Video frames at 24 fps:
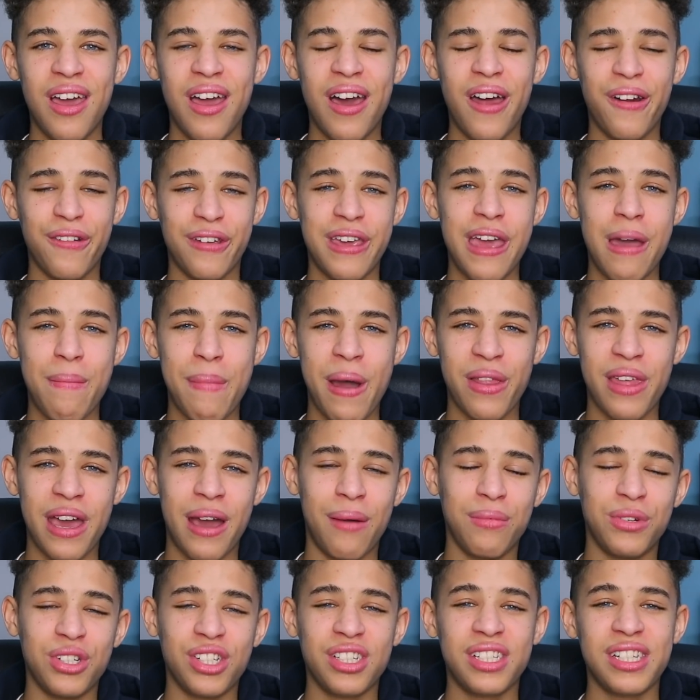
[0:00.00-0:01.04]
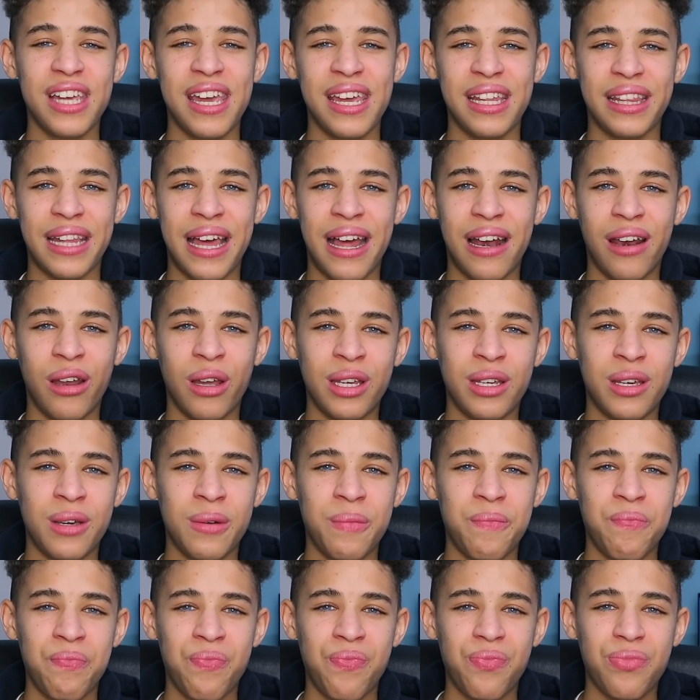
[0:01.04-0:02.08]
I don't care about that. I'm just saying that,
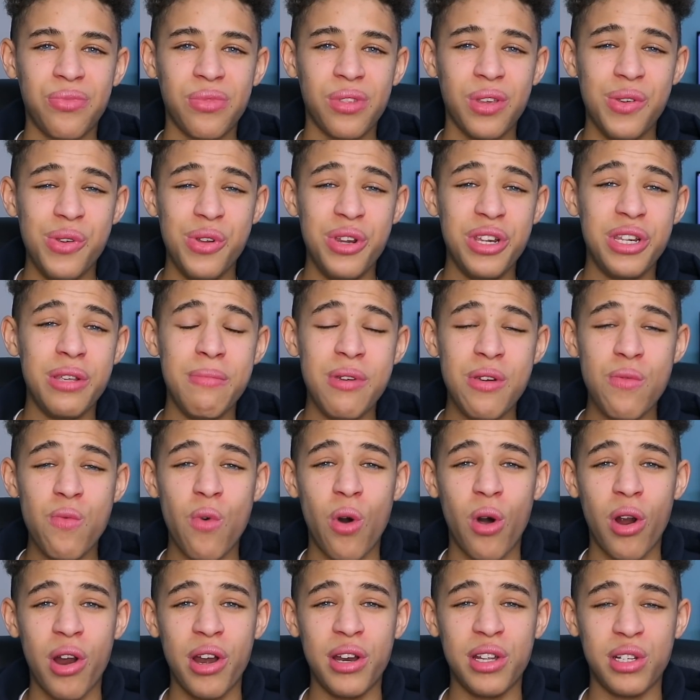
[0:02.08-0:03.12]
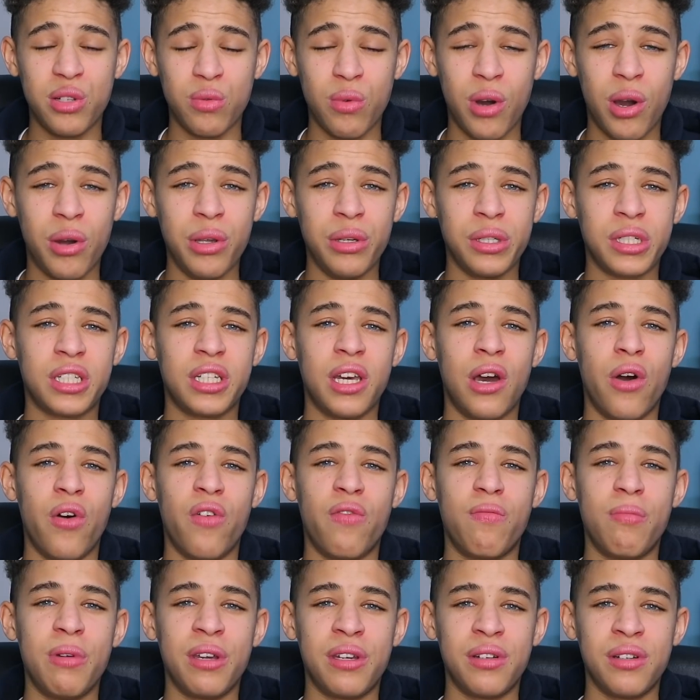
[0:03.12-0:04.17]
you need to be worried as well
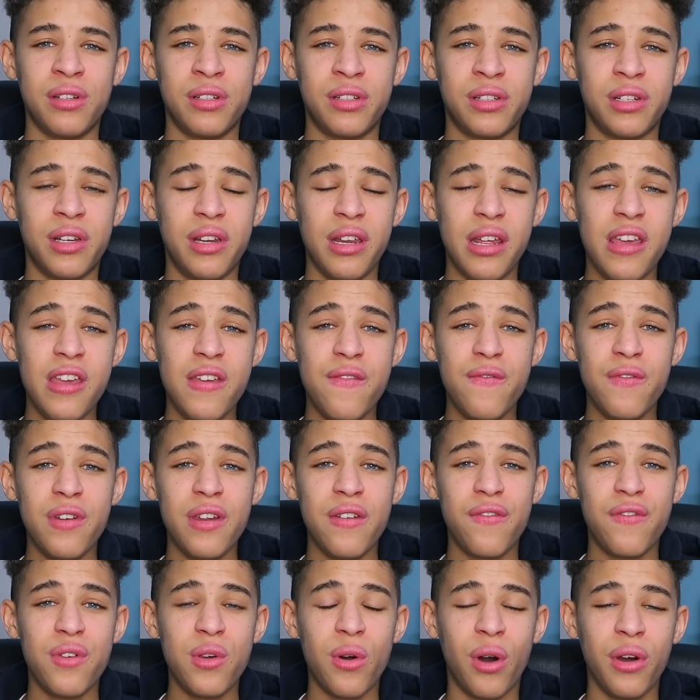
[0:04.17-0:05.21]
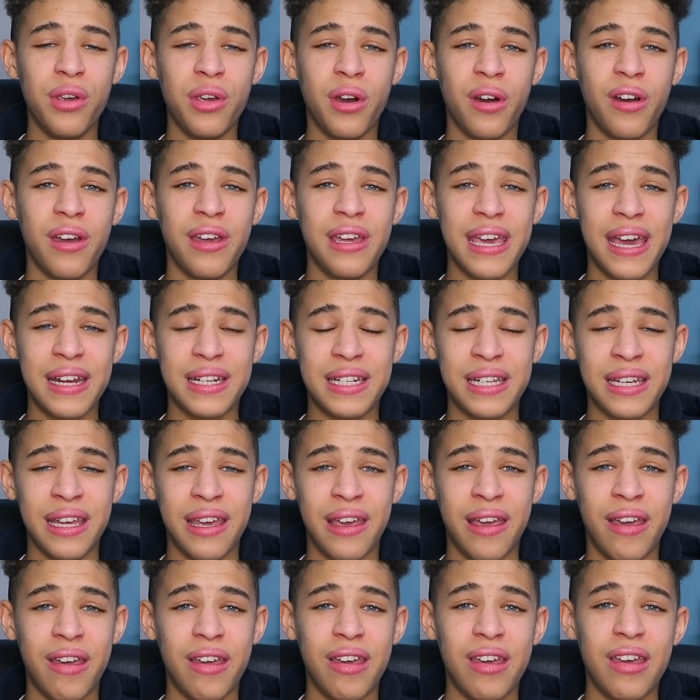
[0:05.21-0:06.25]
yourself, because even if you're young and getting
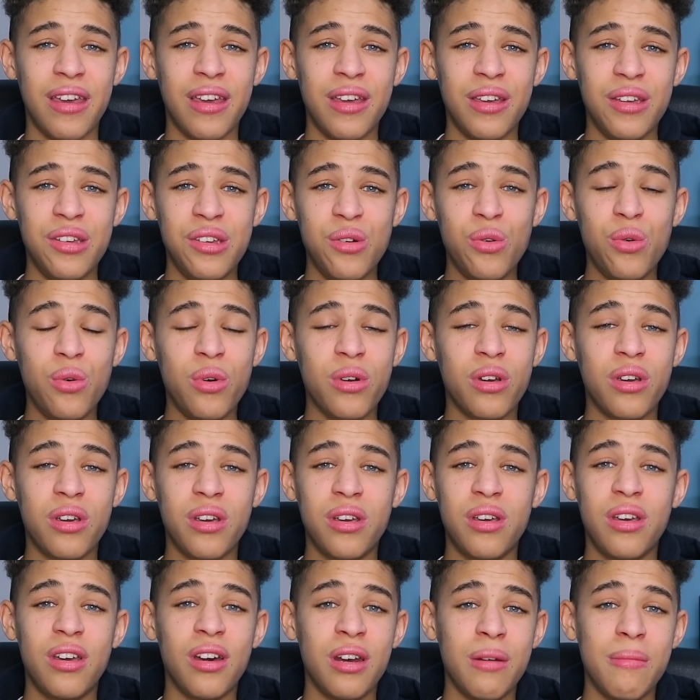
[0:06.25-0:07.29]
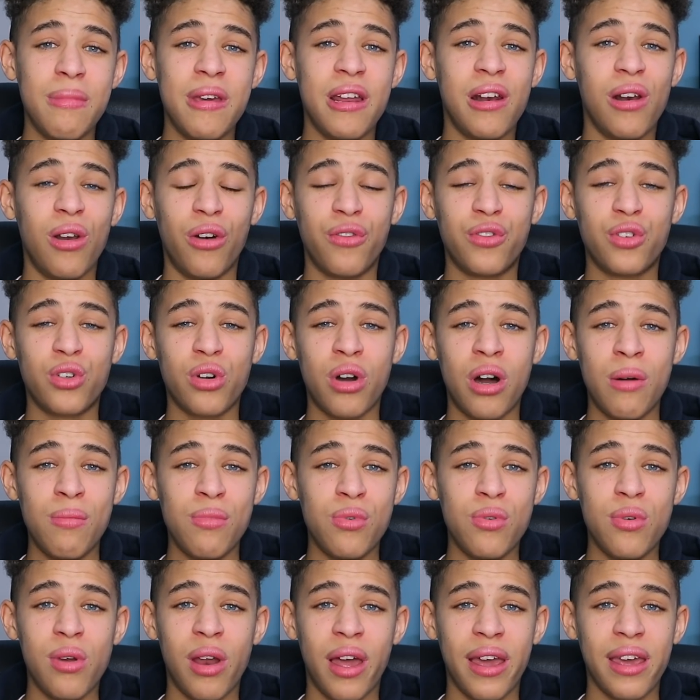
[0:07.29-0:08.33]
it, you're gonna be in a lot of trouble.